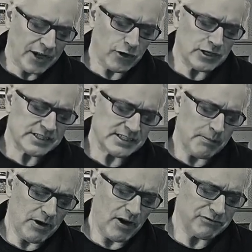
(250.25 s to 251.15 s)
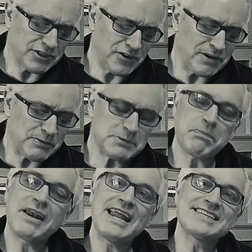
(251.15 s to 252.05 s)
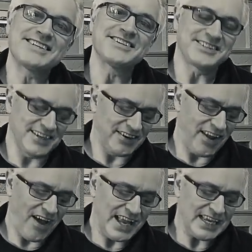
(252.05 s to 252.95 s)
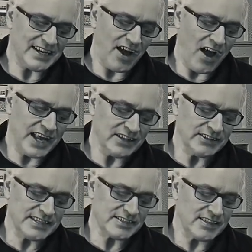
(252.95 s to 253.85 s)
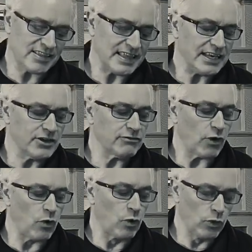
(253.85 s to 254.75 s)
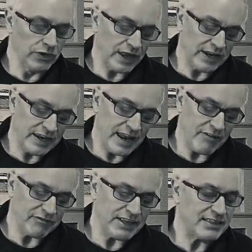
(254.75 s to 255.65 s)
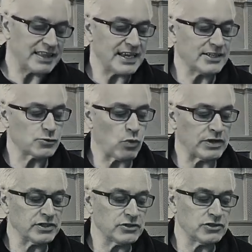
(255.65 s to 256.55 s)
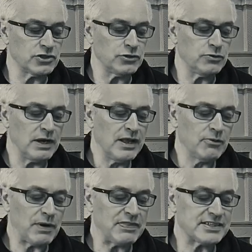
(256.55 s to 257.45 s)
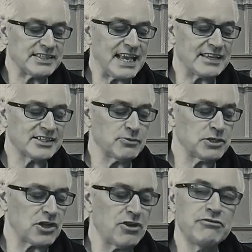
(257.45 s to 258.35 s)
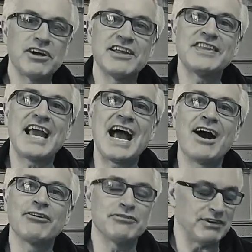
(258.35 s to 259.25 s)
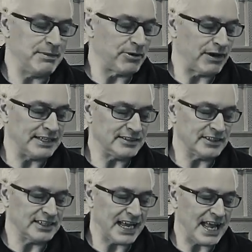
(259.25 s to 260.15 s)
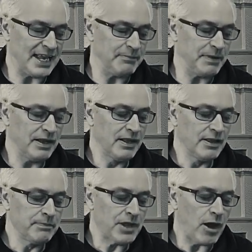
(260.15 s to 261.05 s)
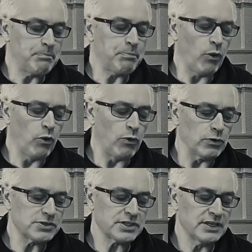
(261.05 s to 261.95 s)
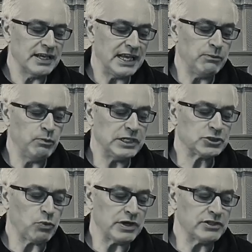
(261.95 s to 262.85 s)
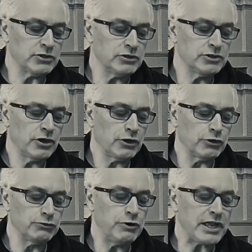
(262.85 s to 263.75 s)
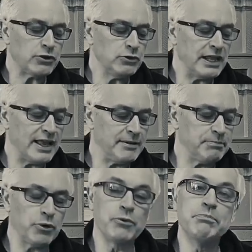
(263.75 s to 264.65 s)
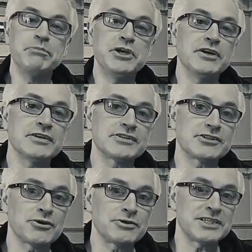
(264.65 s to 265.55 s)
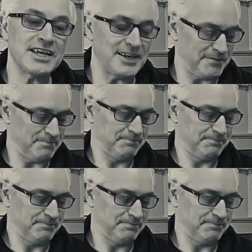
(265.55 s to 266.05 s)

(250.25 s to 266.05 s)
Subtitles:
and on a summer afternoon, it was pleasant to lie in idleness and think of all the lovely things one could do when the siesta was over and the hour of liberation came. A pause in which one could reculer pour mieux sauter.